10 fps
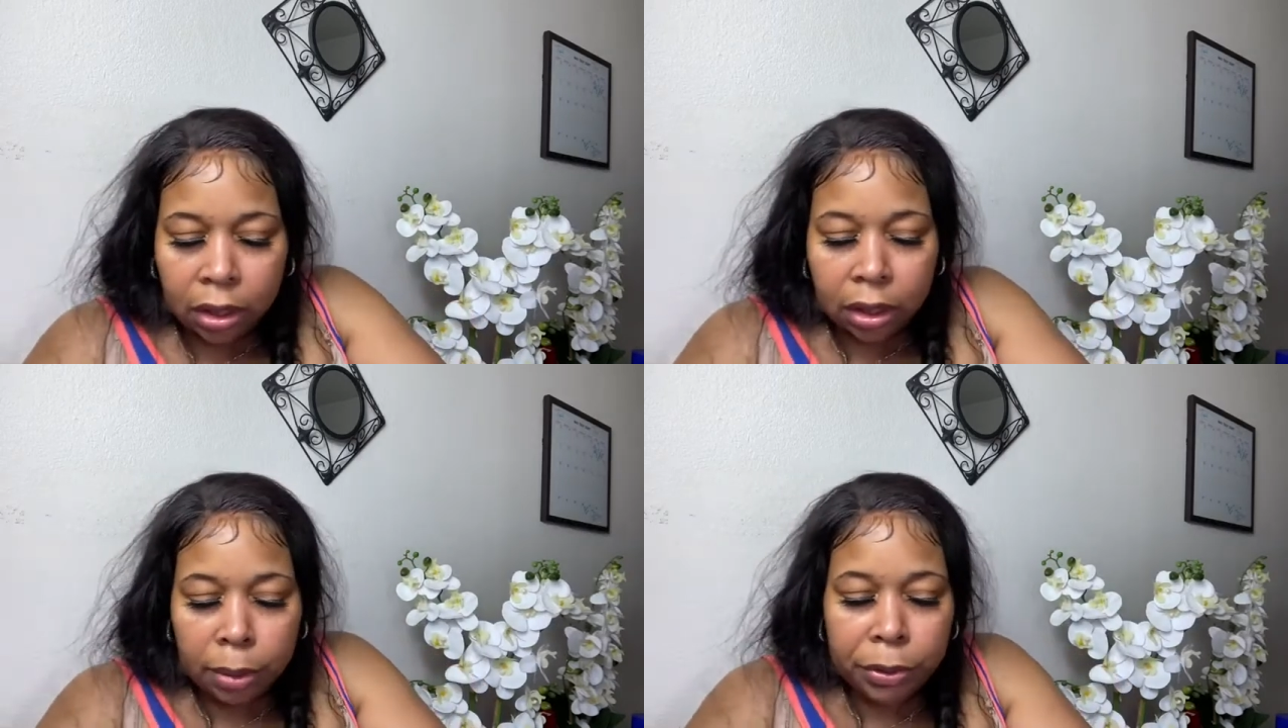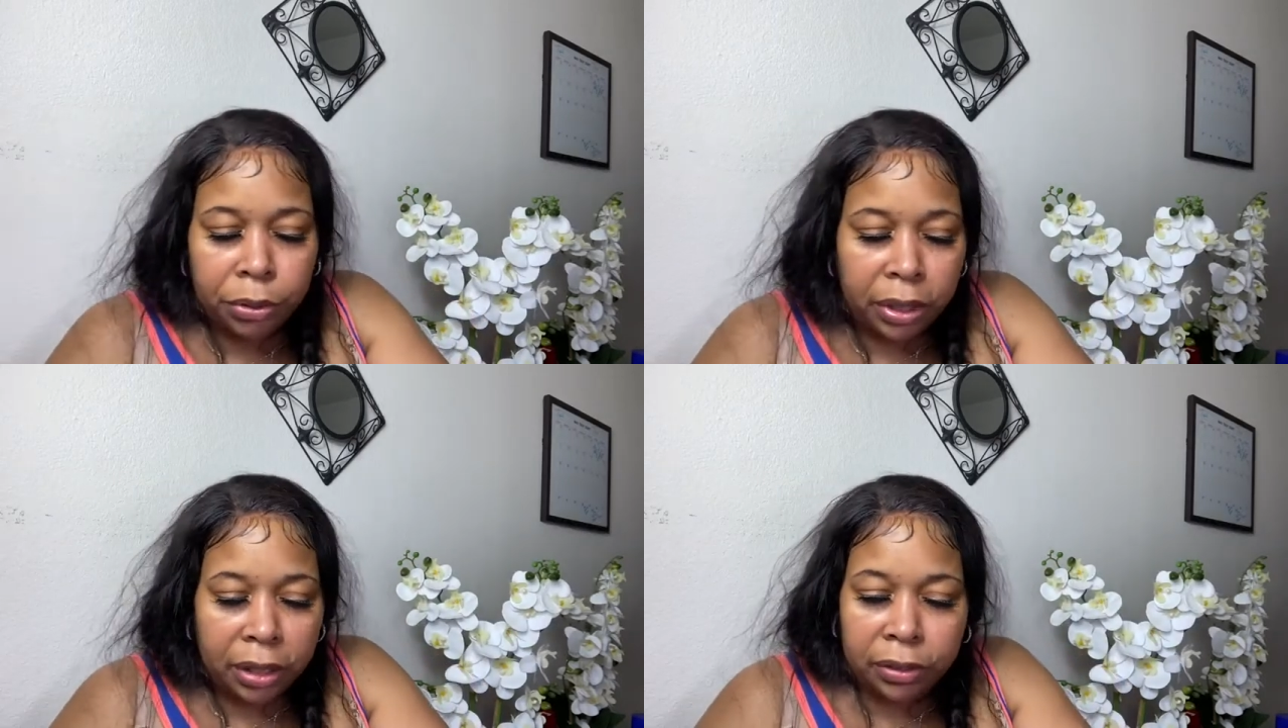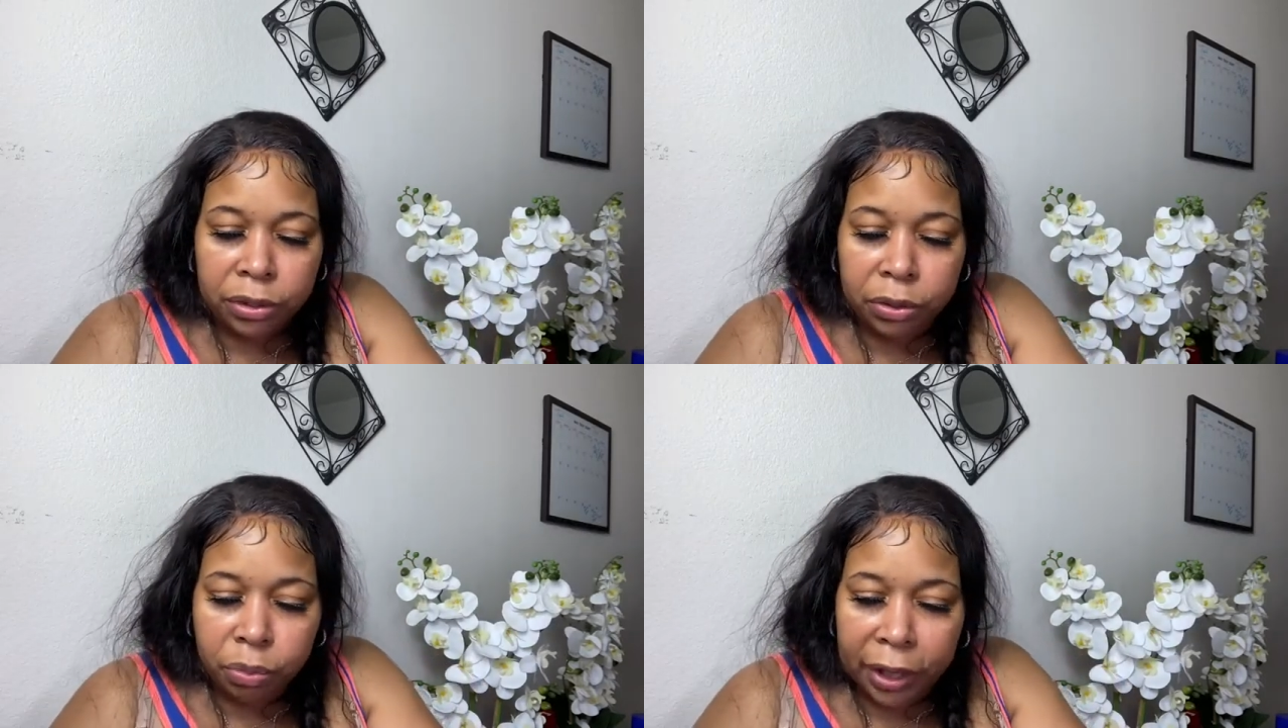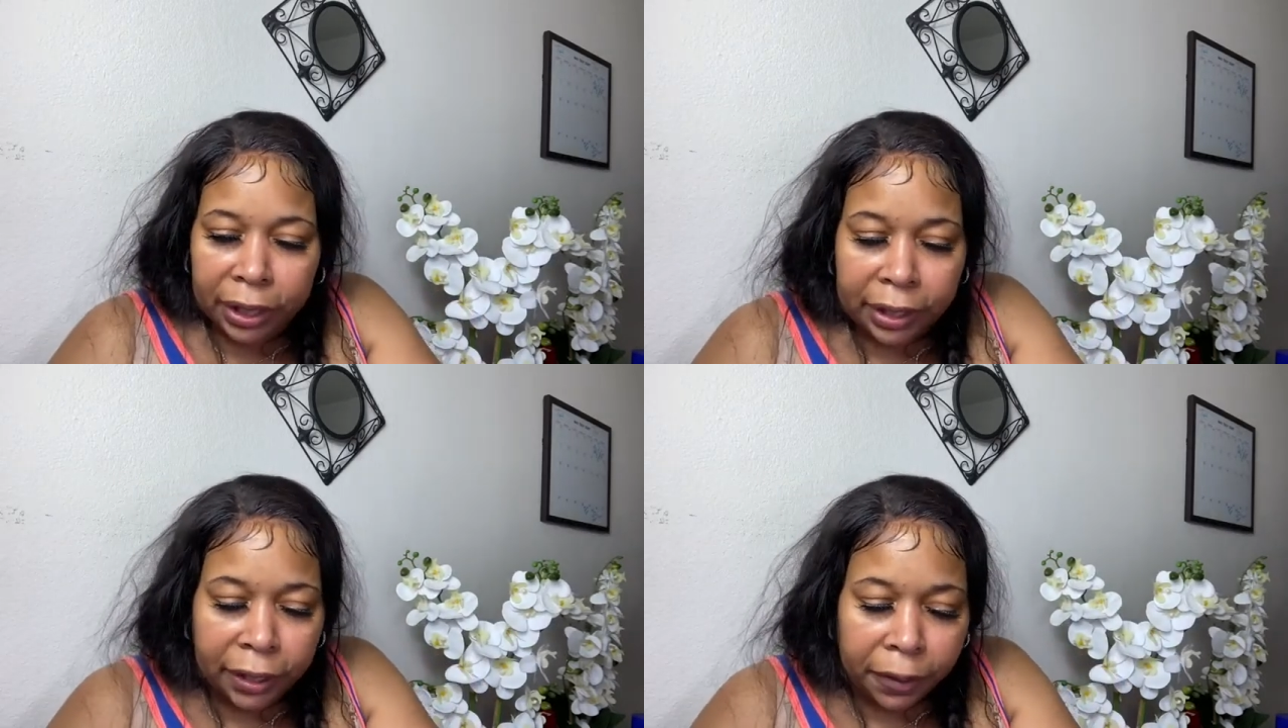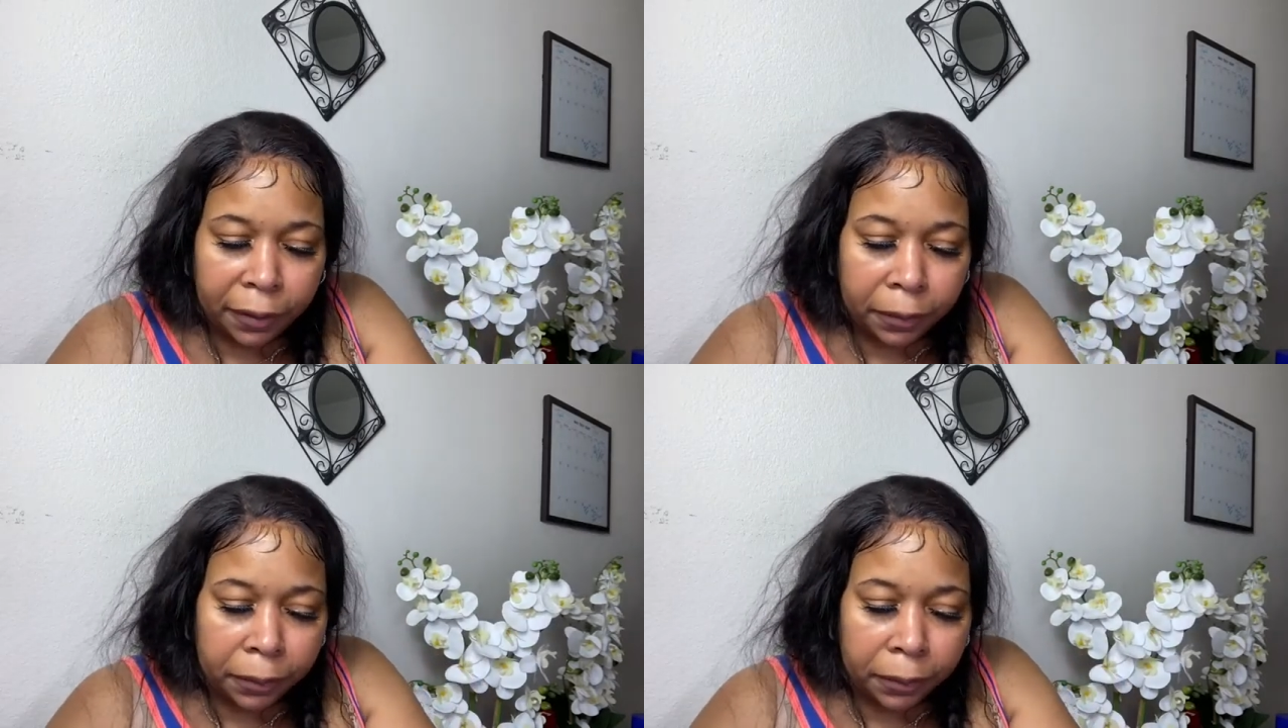Let me do the other two right here.